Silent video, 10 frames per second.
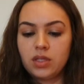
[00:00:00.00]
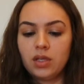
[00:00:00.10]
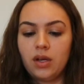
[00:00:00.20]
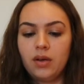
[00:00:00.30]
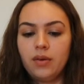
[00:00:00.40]

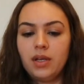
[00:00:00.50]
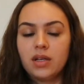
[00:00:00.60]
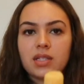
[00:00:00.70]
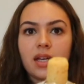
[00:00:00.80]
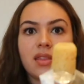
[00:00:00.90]
So it
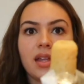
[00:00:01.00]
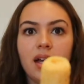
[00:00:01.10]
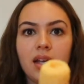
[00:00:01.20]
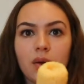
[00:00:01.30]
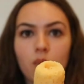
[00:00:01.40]
looks like
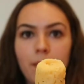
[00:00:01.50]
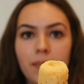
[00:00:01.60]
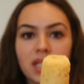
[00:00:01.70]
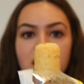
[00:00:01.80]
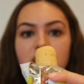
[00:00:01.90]
that, like one
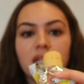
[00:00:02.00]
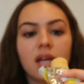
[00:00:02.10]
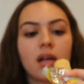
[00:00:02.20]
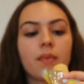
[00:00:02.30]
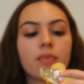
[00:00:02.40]
big
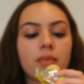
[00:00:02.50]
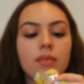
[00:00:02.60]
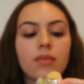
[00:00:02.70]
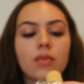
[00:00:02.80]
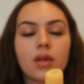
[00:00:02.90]
stick
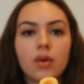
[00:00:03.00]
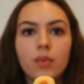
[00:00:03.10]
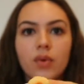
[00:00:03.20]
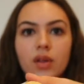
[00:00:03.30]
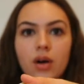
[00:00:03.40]

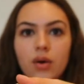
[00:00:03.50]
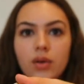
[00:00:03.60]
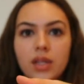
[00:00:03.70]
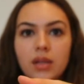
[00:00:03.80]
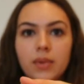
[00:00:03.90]
with a
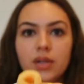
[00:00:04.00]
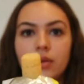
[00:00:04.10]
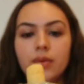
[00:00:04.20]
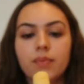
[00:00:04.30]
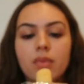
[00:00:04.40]
hole in the
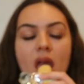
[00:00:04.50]
middle.